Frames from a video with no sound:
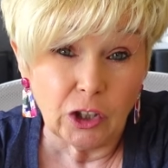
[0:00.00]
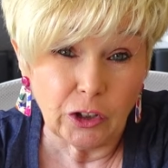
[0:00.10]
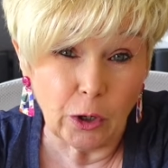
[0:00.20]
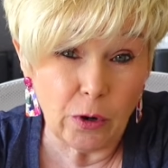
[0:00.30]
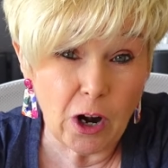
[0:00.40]

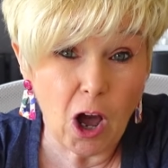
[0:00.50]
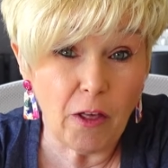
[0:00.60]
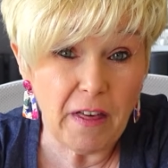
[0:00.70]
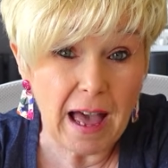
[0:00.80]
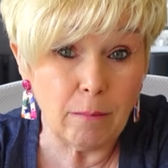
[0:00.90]
So
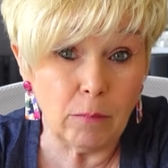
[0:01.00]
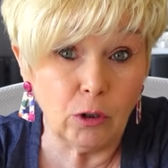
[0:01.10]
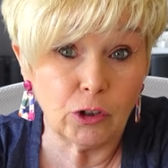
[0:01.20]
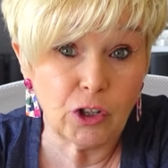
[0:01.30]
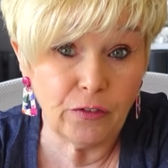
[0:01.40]
not that
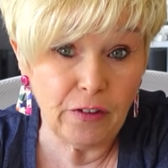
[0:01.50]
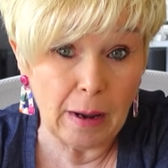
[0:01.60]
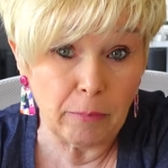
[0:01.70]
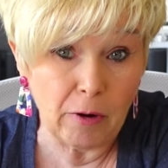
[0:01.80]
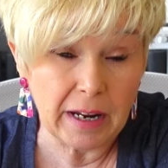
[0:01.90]
much
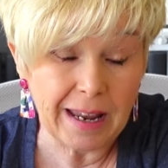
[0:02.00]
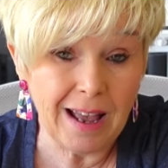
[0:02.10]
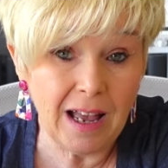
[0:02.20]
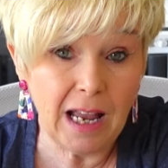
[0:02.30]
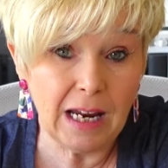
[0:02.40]
fabric.
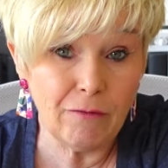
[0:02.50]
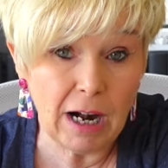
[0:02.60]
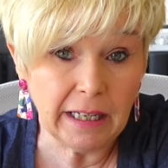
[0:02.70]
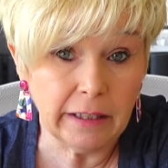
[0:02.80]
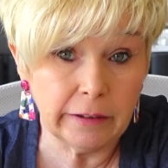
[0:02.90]
I
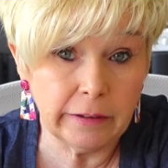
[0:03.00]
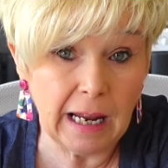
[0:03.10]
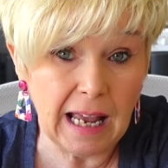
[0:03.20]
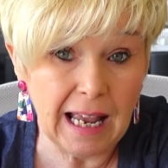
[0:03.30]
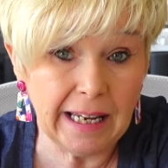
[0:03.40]
reckon
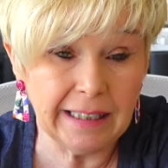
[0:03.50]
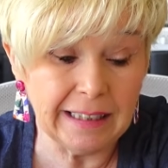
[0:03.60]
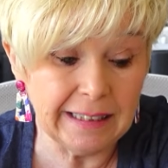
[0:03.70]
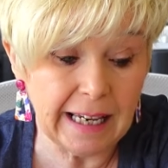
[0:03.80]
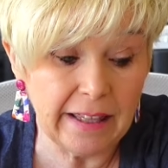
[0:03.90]
I
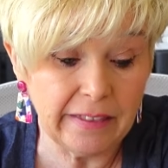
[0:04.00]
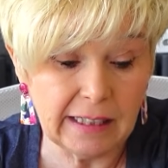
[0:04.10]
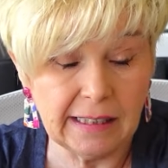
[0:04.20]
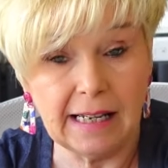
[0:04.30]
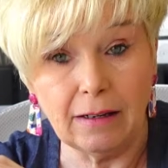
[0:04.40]
can get
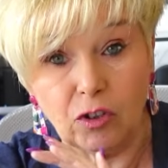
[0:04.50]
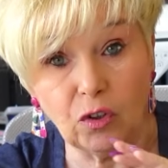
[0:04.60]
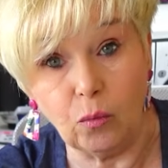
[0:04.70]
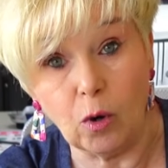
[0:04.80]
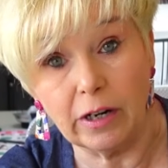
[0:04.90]
this out
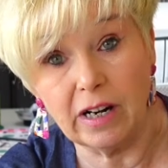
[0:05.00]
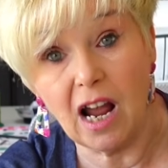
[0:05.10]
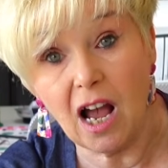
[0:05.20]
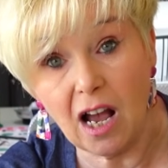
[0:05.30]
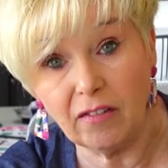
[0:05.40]
of
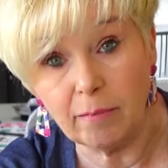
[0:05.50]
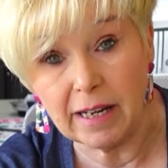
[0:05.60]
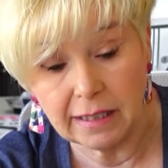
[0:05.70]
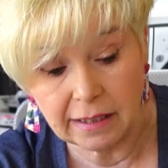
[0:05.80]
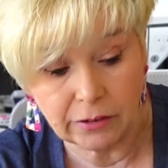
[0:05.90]
1.5
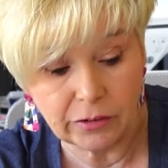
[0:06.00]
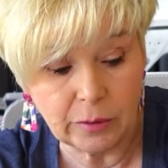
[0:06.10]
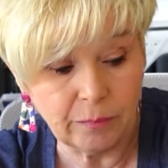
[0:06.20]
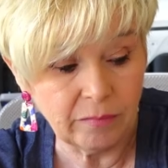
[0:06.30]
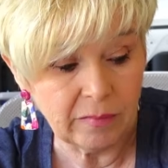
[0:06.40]

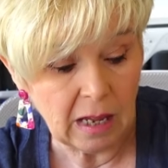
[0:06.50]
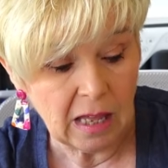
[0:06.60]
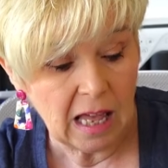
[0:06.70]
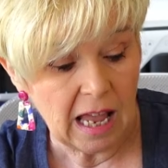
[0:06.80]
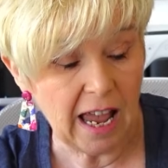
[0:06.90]
metres.
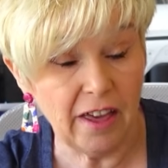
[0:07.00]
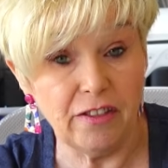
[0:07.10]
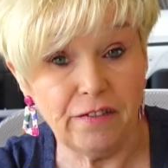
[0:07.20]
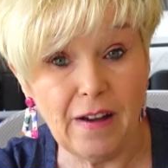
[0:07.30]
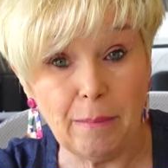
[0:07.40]
And
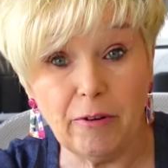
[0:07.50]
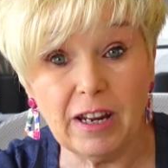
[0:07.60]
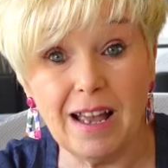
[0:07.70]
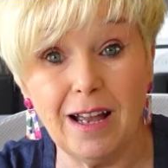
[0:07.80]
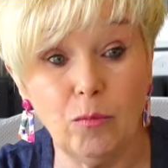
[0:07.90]
the
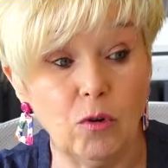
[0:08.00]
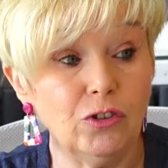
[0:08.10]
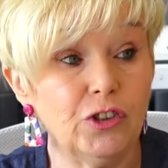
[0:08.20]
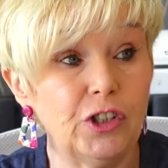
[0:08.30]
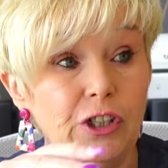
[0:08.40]
fabric I
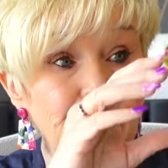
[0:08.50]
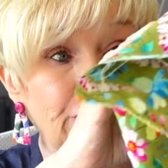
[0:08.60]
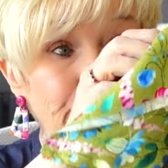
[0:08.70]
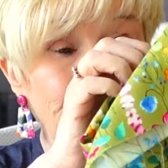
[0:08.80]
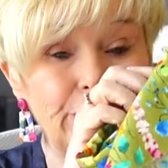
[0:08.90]
want to
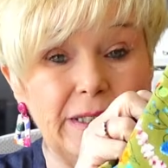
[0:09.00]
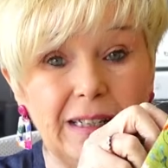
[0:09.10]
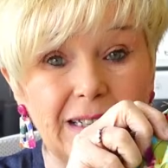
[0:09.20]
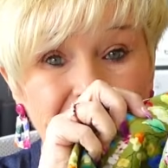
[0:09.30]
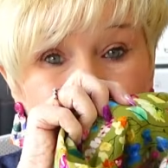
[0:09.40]
use